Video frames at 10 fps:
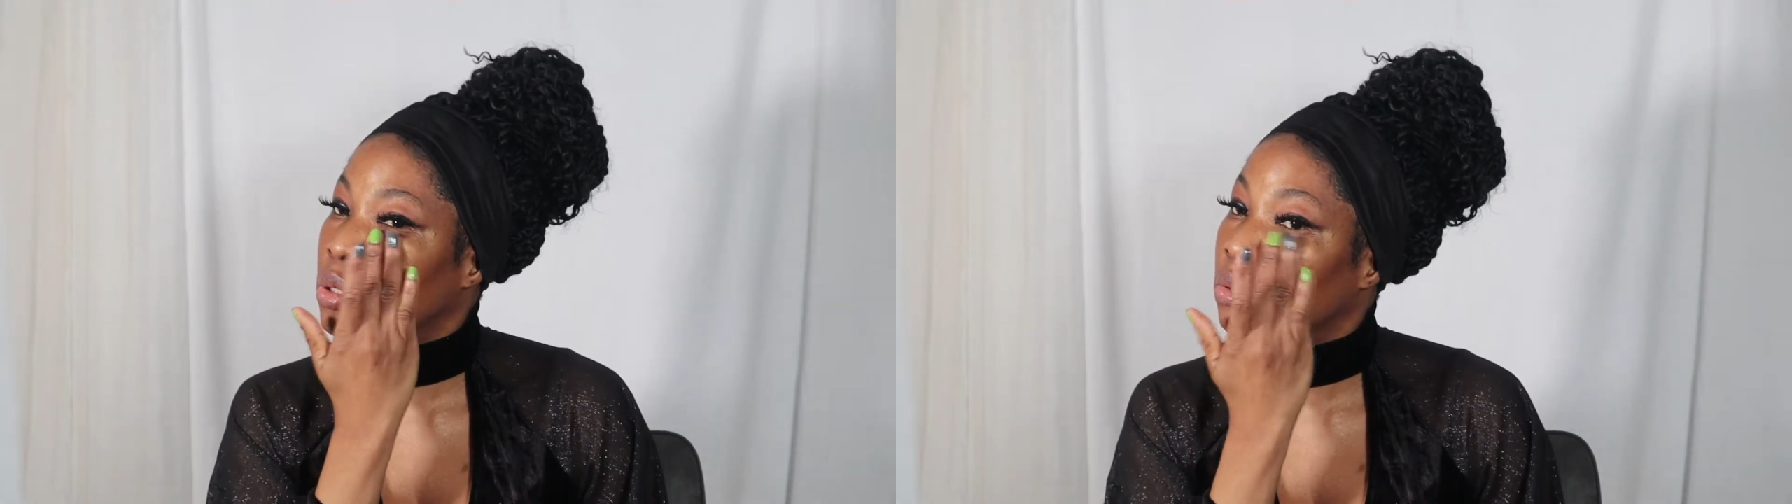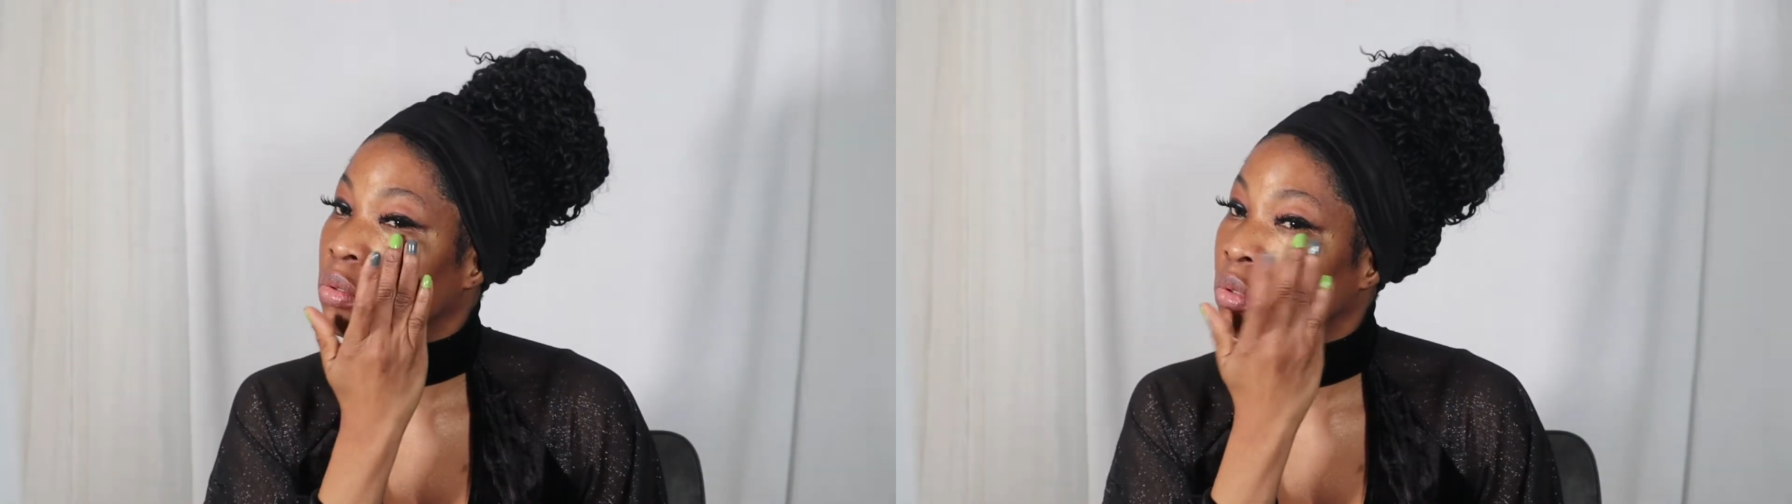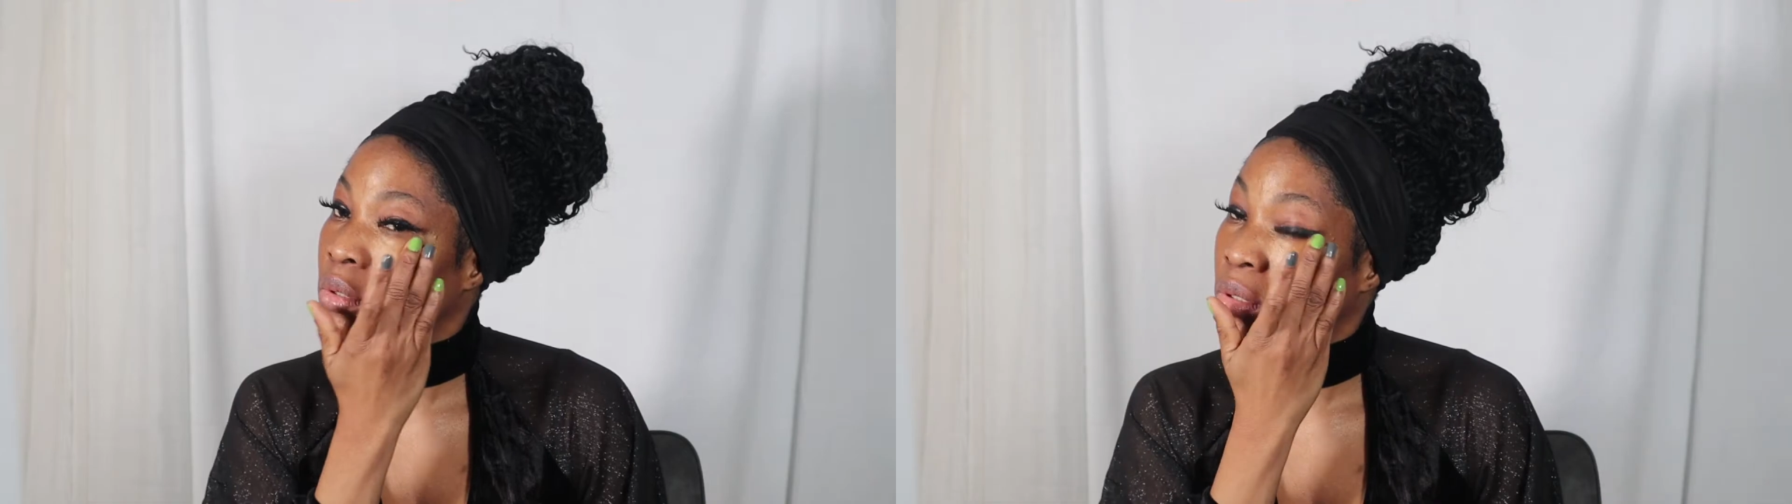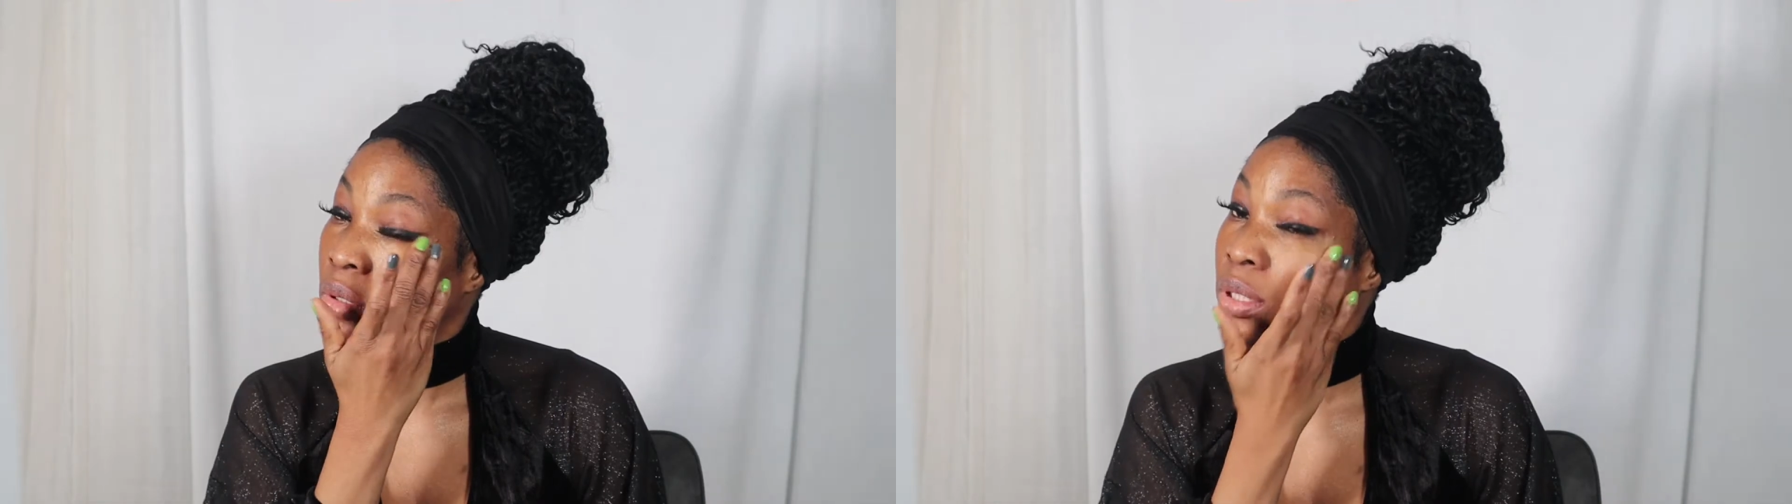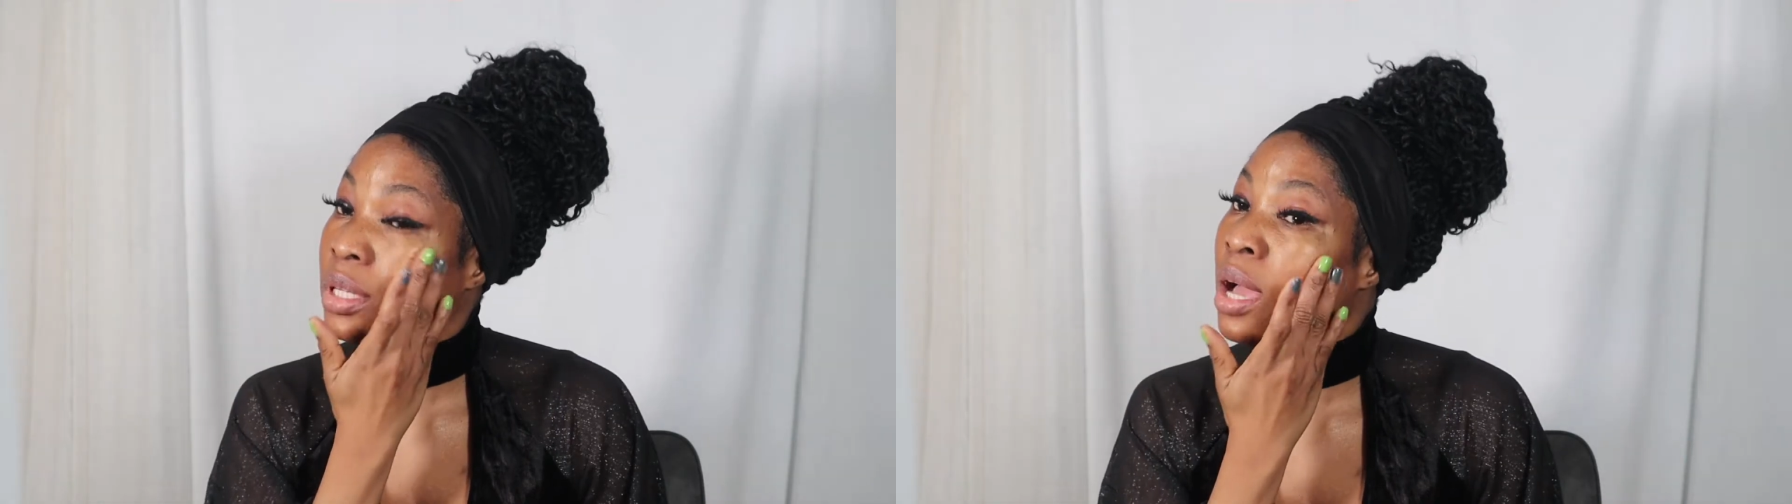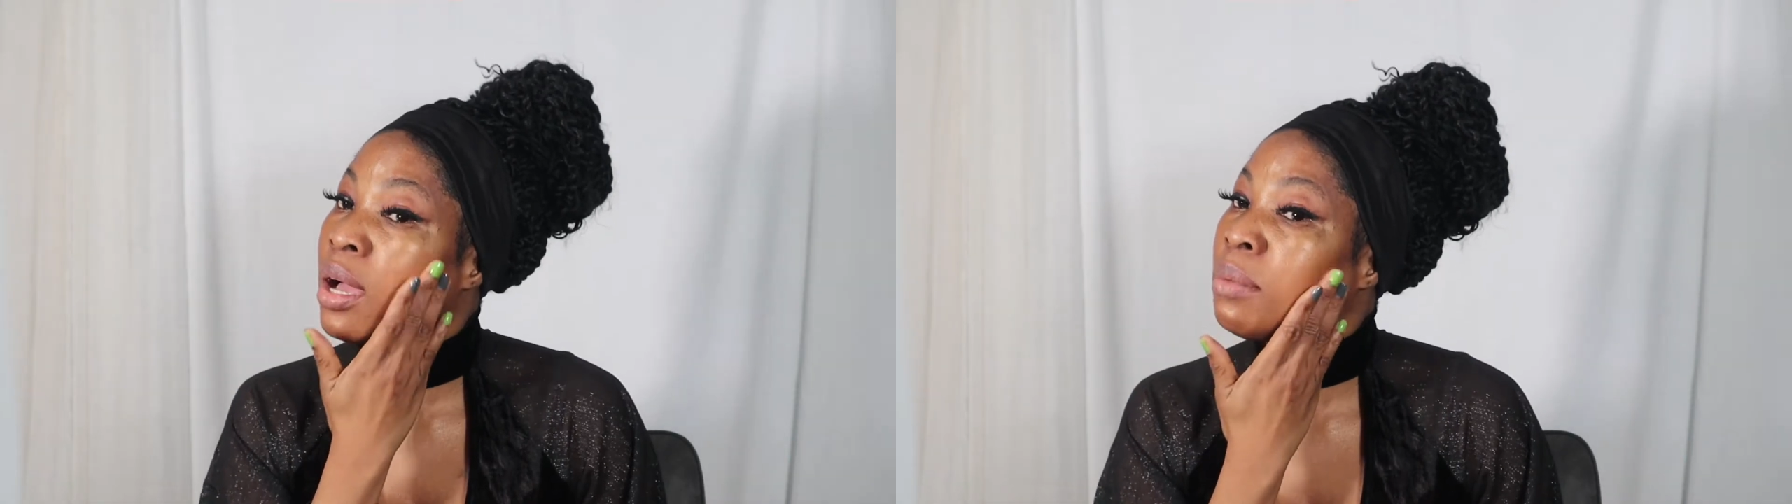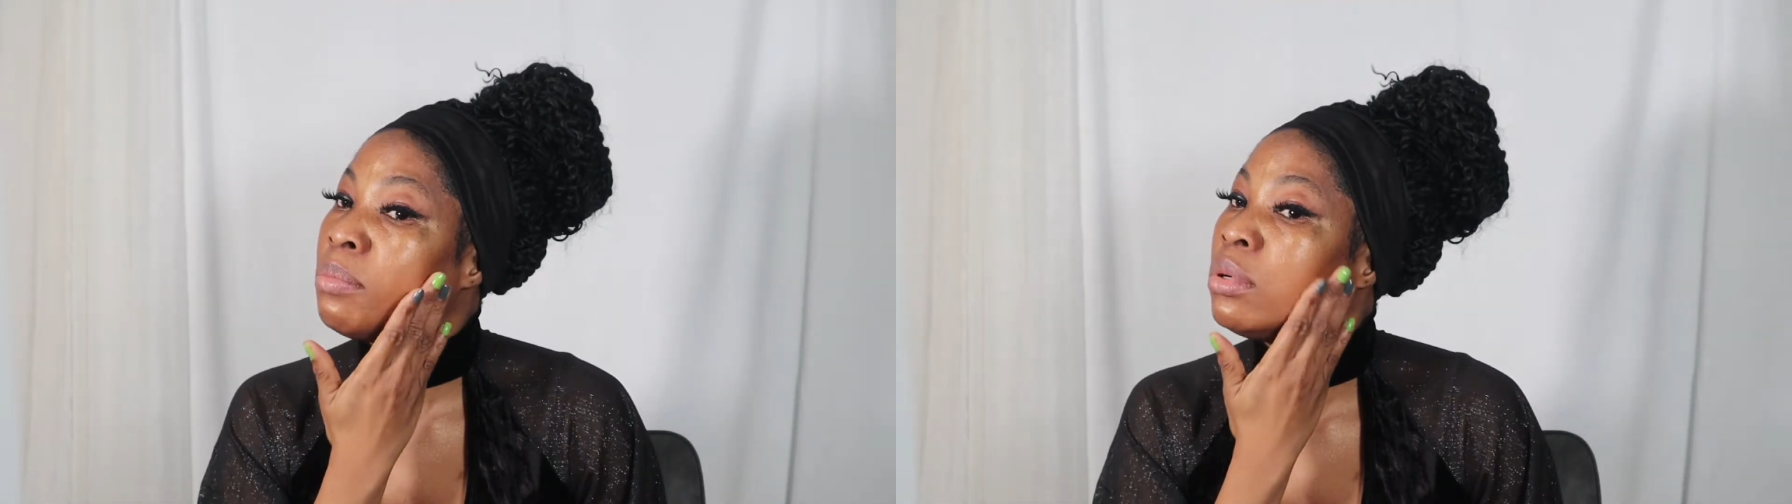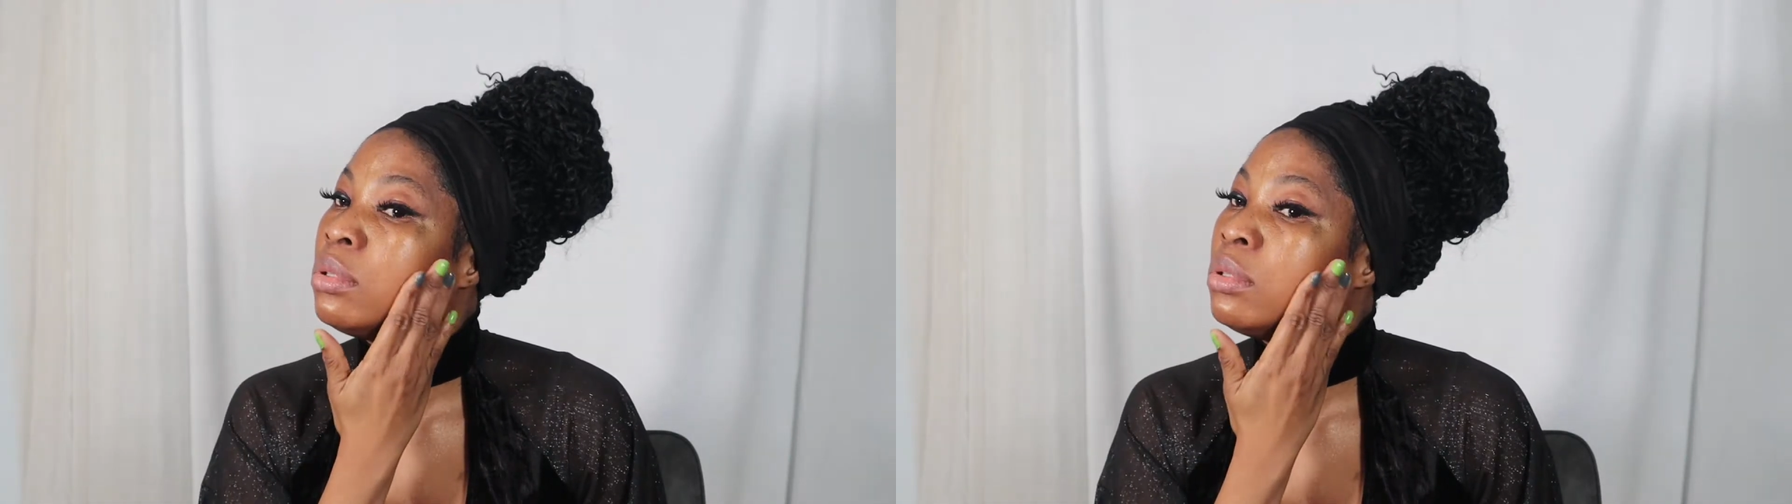to dab,